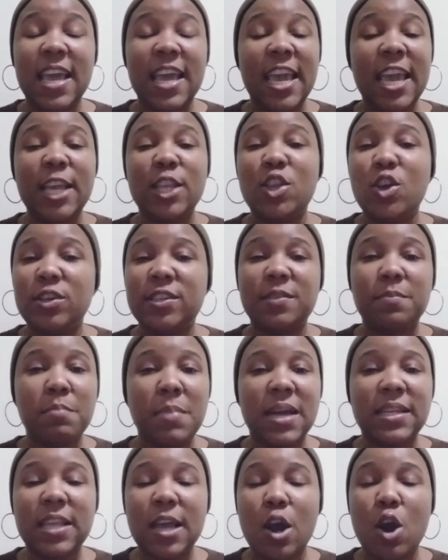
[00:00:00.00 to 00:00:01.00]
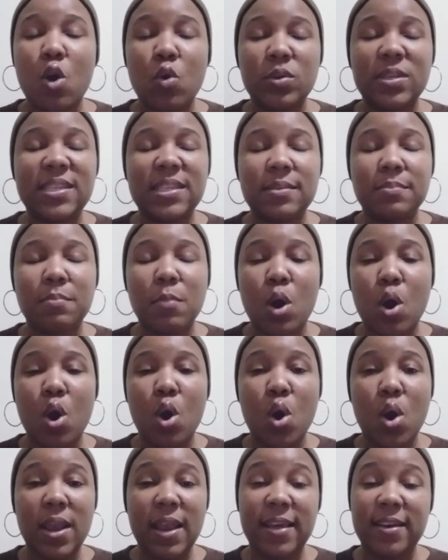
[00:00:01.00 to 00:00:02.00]
it doesn't matter how
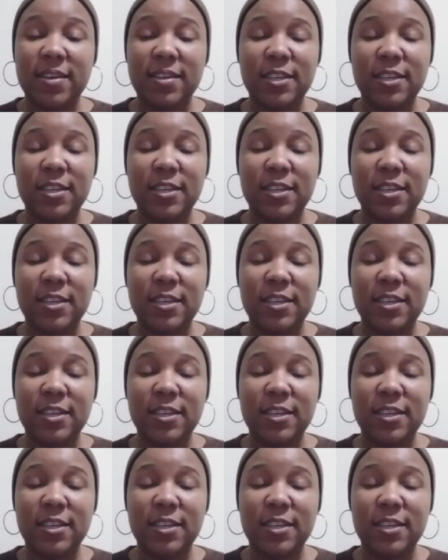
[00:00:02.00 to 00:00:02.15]
small,